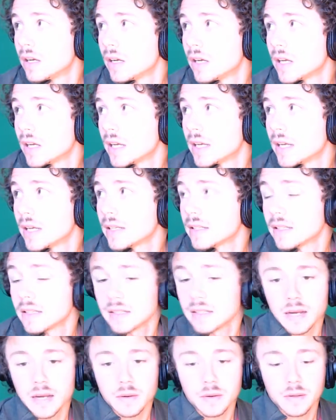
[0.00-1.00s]
And
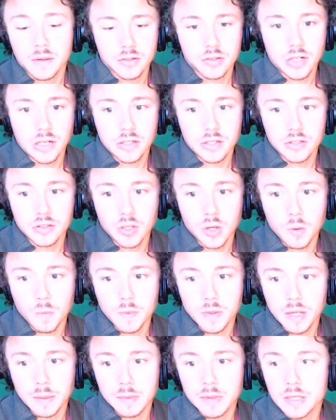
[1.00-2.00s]
now I'm gonna try just
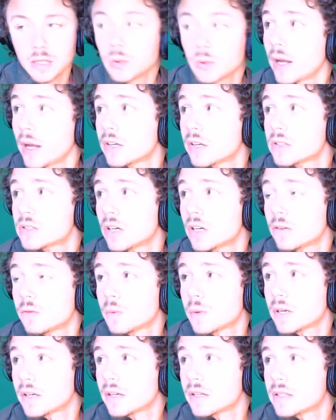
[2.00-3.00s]
opening up the Equator
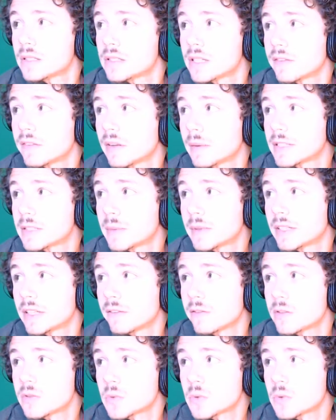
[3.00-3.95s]
software to see if that makes a big difference.